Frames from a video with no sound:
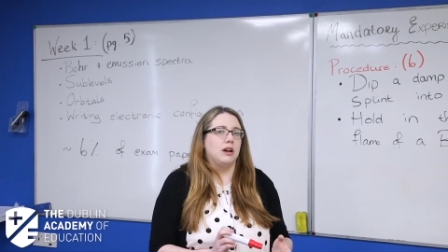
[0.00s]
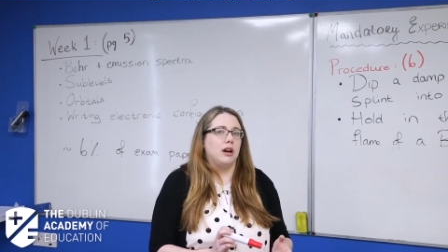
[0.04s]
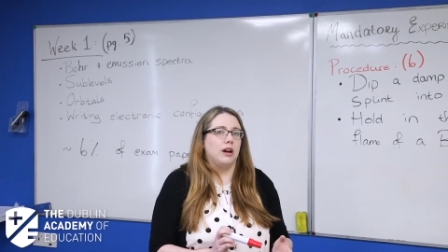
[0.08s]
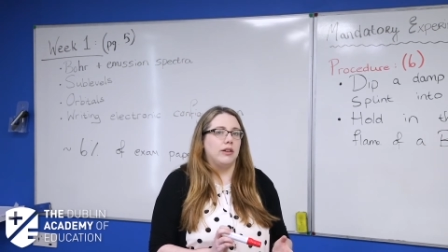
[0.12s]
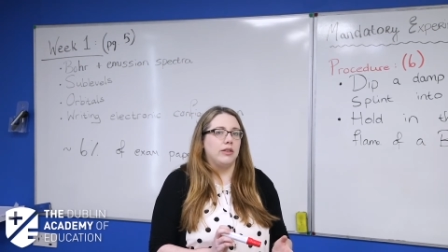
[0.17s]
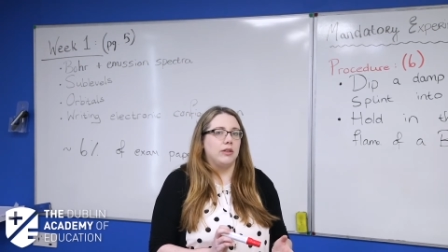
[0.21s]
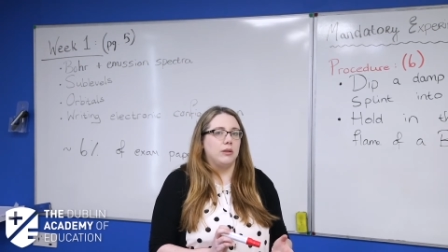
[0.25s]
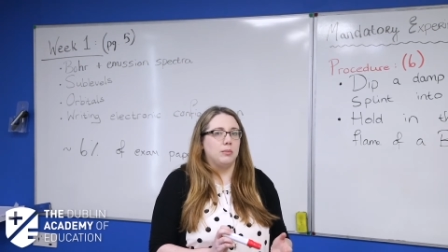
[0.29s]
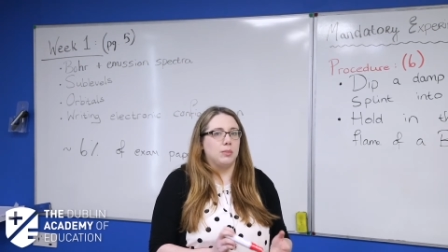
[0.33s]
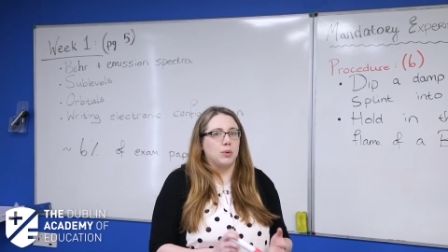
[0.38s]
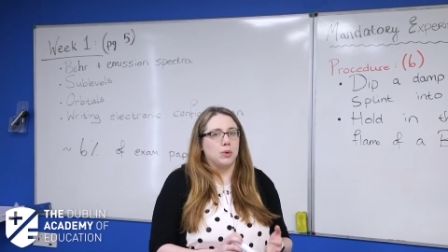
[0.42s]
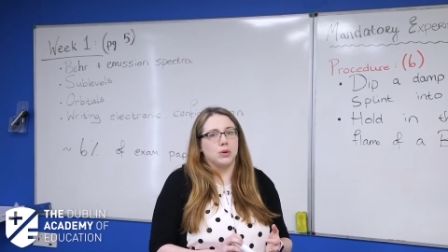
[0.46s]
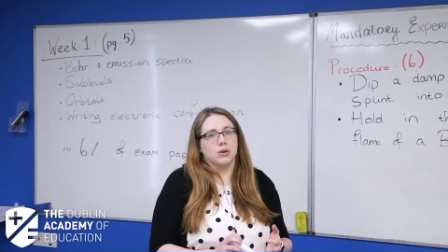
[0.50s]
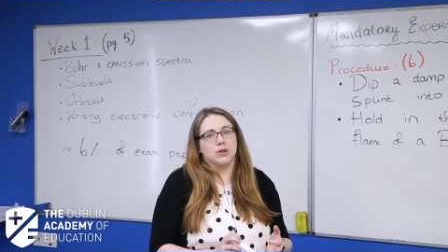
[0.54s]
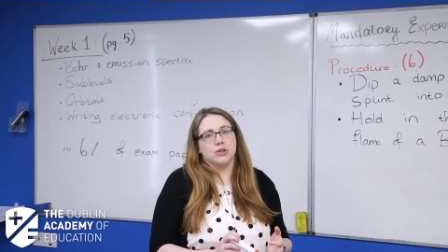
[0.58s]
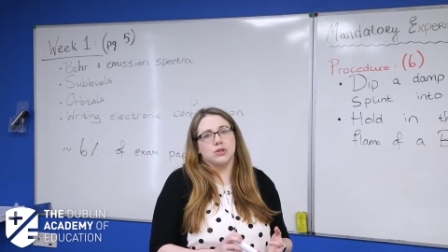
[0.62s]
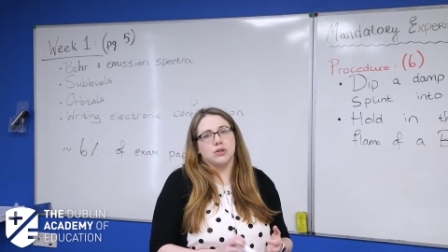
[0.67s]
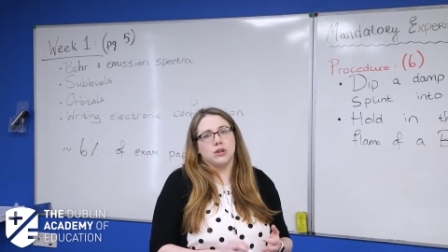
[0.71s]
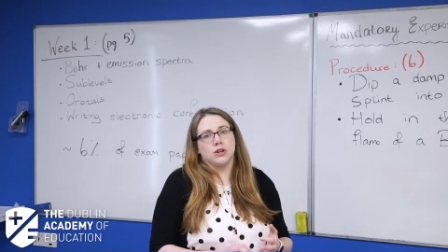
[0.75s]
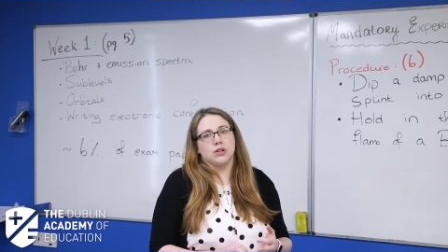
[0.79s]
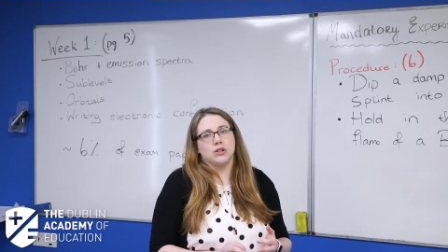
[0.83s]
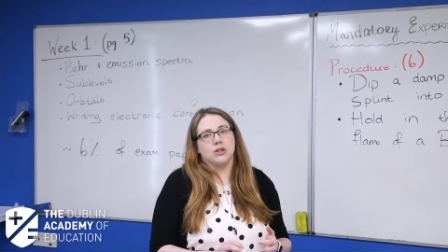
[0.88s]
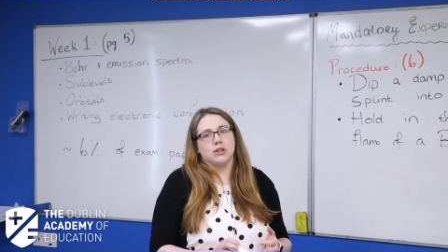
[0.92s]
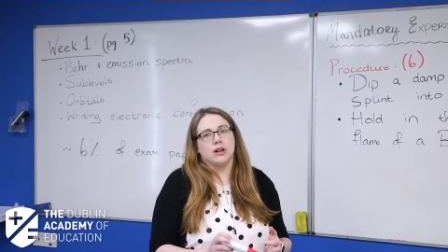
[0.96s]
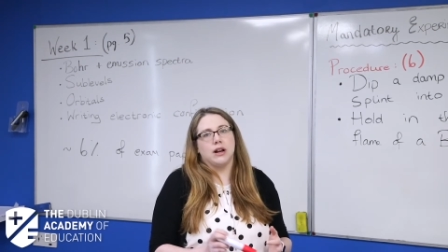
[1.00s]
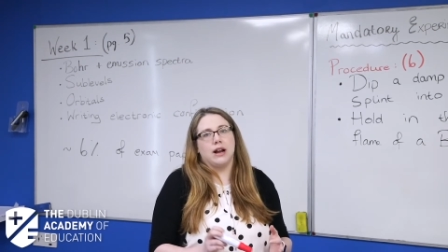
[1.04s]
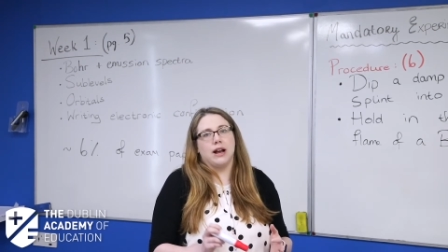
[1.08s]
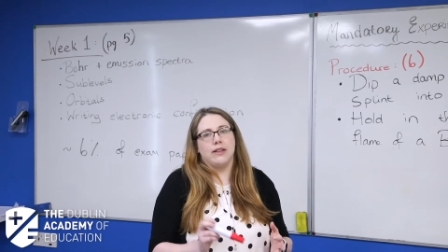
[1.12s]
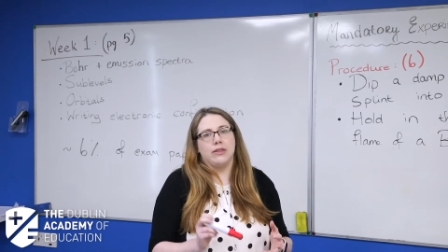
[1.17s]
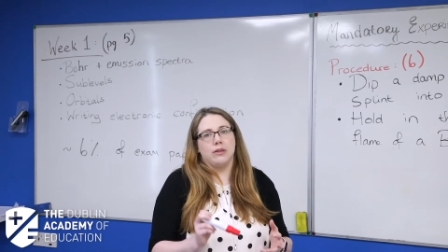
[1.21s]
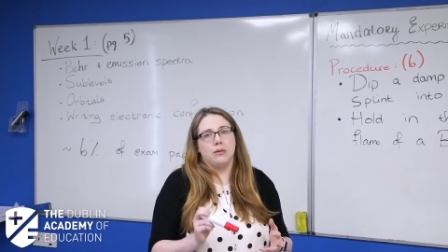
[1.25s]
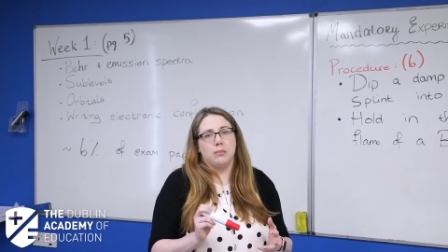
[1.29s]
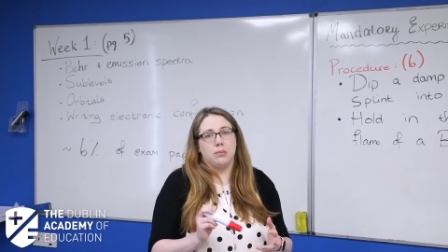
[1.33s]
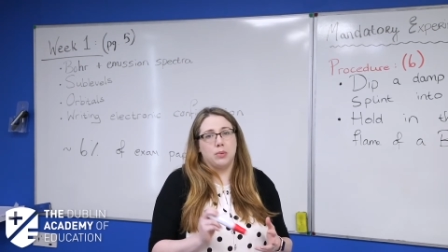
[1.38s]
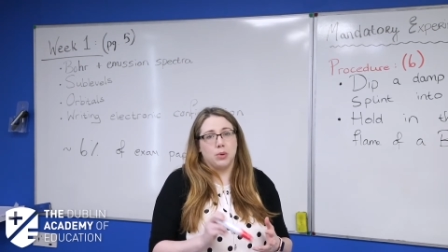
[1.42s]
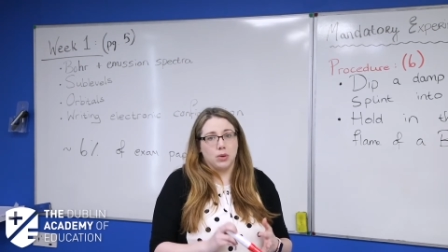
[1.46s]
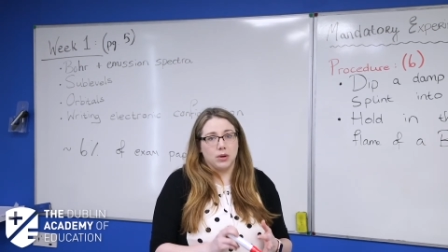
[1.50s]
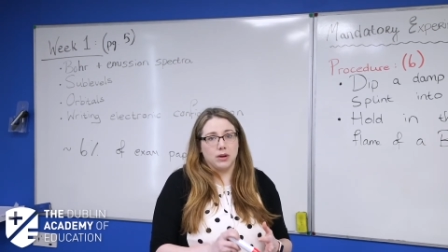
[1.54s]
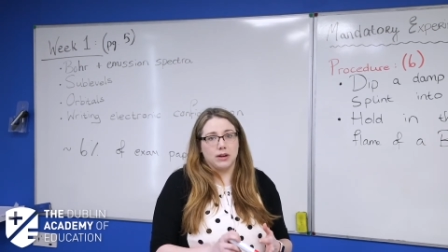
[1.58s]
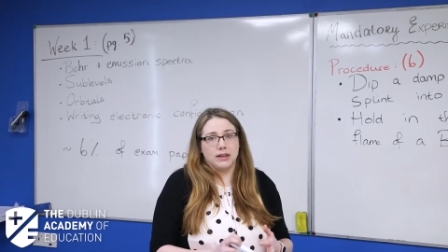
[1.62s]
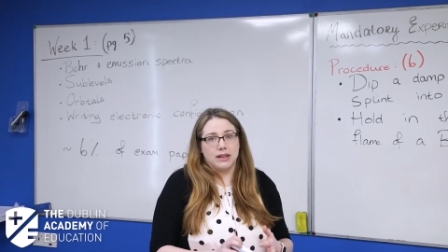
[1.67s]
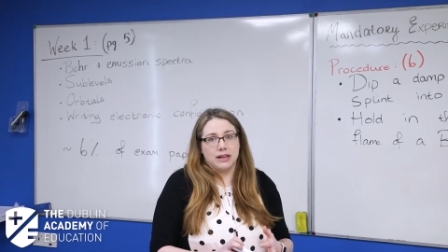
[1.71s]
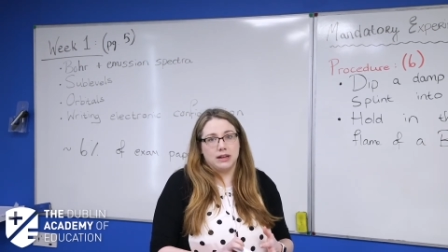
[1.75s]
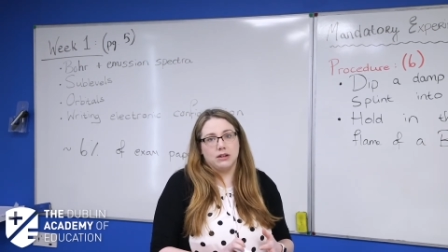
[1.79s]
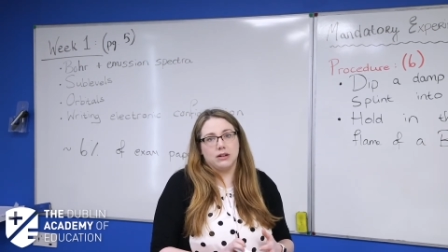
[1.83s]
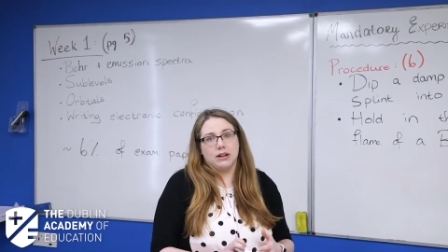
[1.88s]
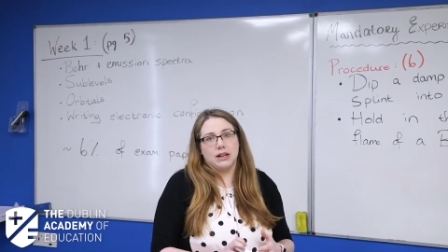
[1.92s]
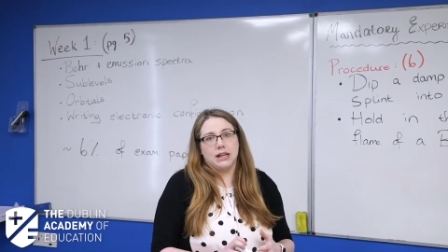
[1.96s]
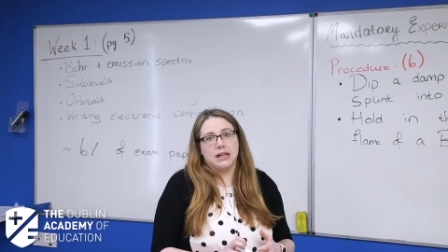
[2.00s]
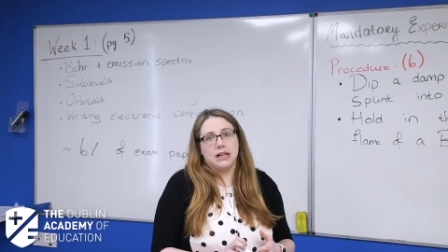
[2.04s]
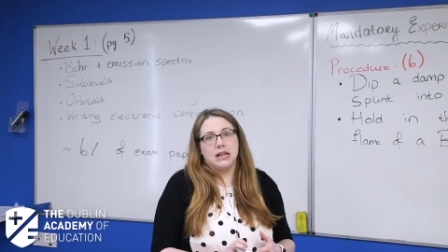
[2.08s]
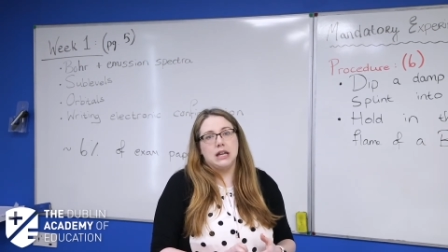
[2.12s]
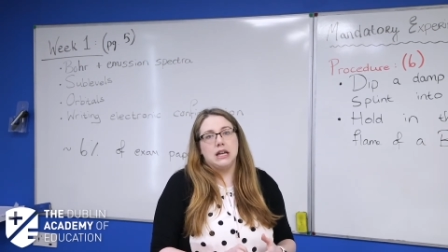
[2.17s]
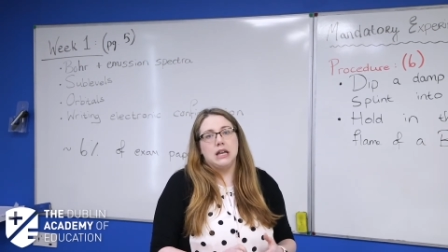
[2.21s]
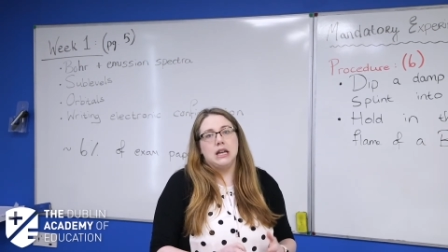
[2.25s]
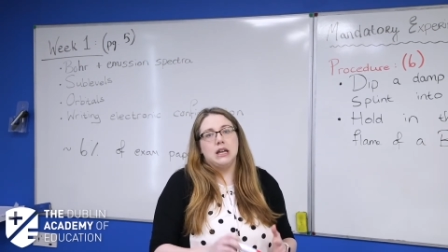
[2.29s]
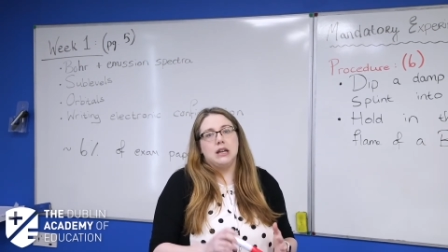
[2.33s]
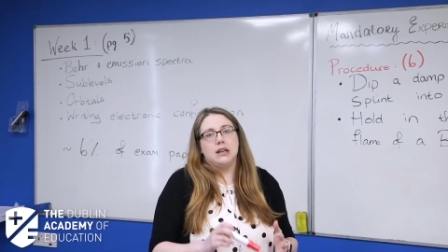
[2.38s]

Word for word: on the Bohr structure and the Bohr theory.